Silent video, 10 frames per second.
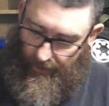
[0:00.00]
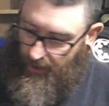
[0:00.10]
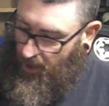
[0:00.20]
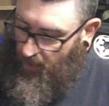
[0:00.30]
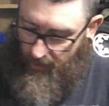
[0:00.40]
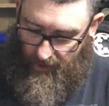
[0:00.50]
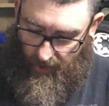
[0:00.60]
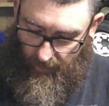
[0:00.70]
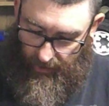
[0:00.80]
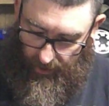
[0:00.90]

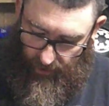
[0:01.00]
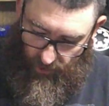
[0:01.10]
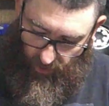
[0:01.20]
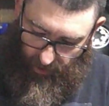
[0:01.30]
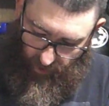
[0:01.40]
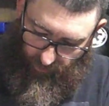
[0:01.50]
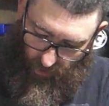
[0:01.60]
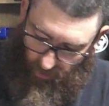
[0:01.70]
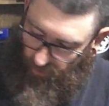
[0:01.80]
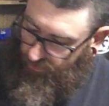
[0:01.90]
coincide with that, try and get a few
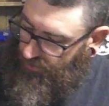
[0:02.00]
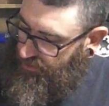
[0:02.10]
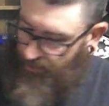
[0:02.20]
more views.